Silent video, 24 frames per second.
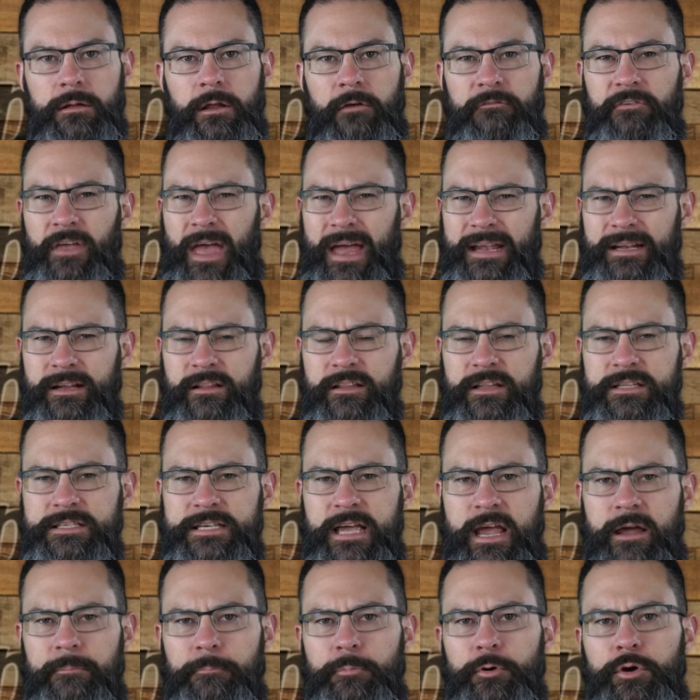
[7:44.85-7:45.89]
If you head to the
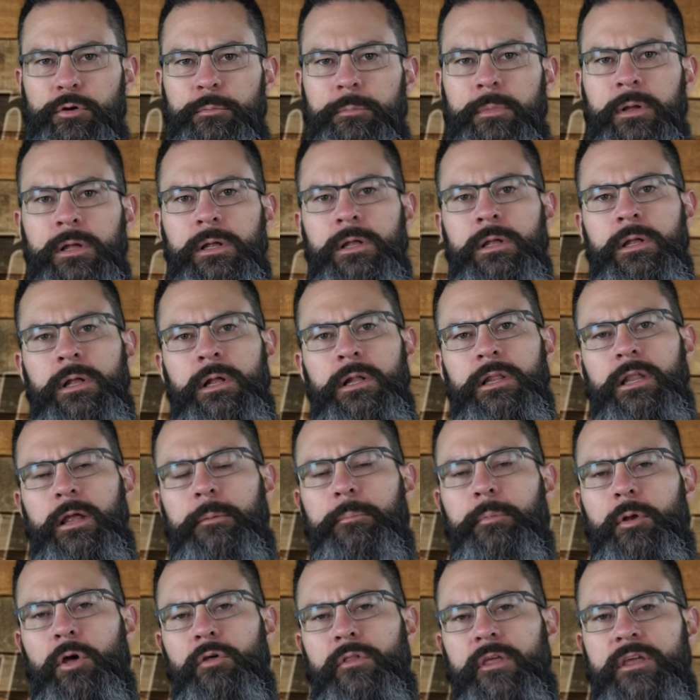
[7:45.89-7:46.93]
tap room, let
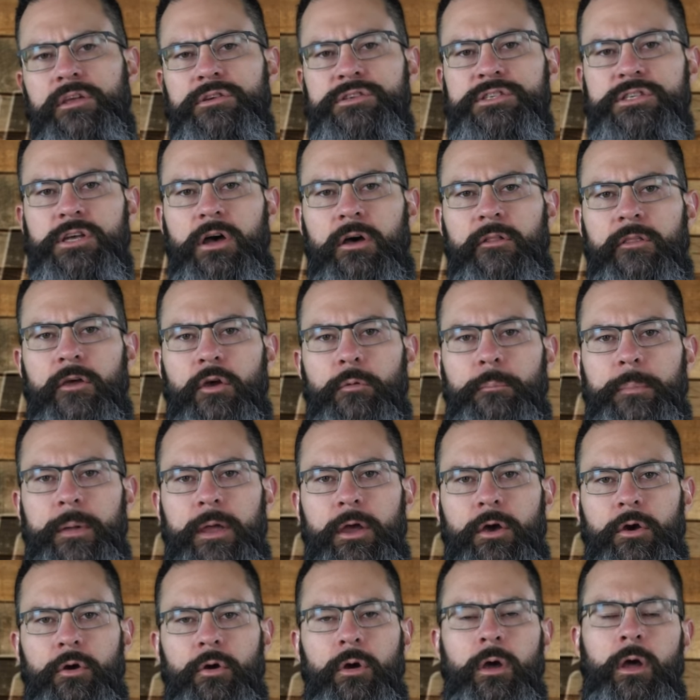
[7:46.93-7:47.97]
them know that you saw their
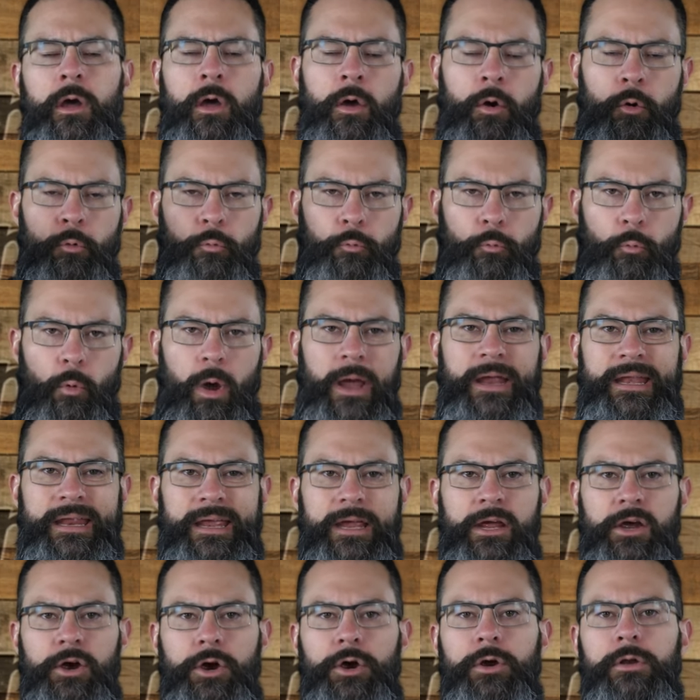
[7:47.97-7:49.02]
beer right
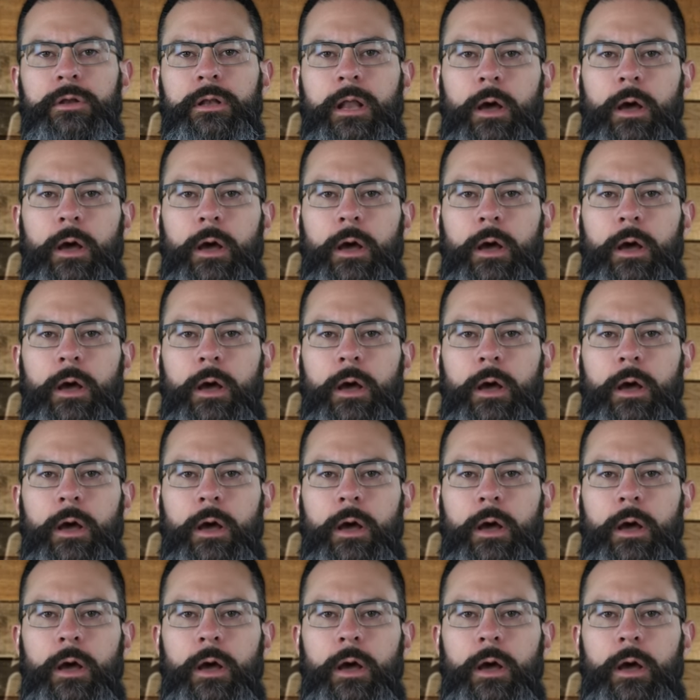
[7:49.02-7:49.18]
here.